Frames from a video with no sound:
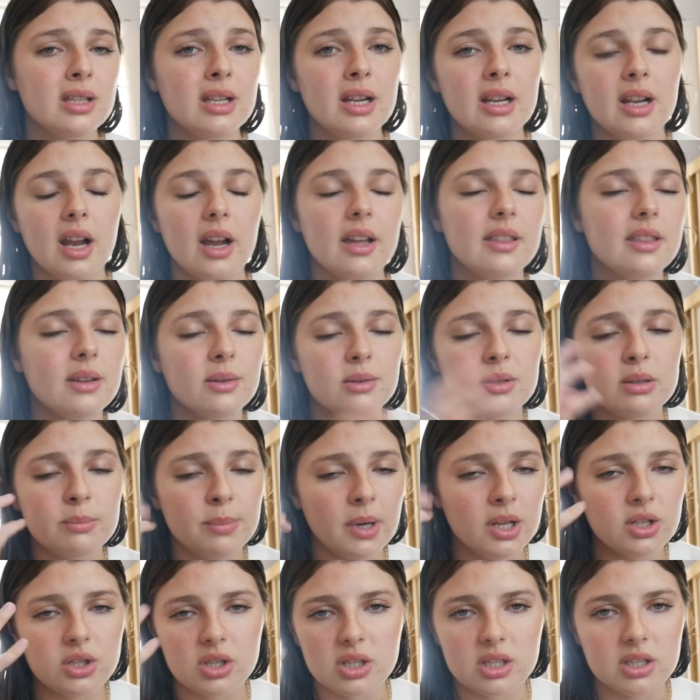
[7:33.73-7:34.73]
Like, there was a
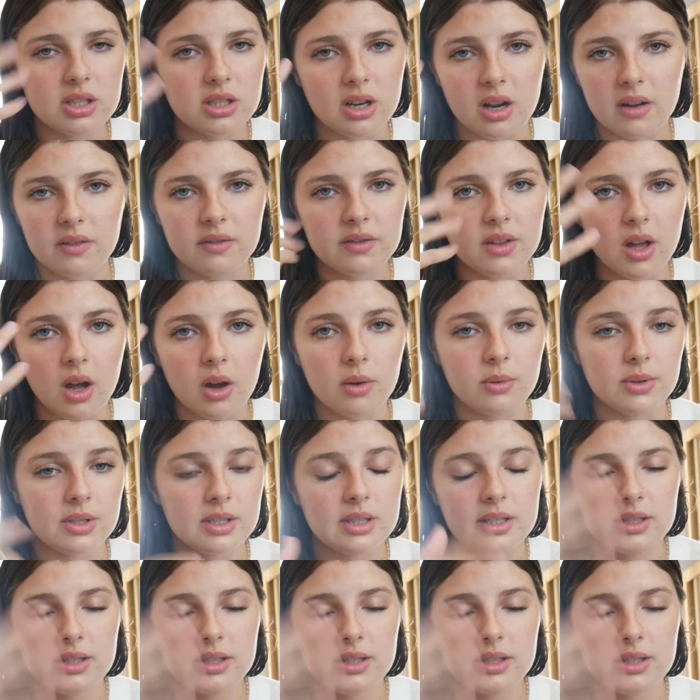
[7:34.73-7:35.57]
bunch of stuff that I was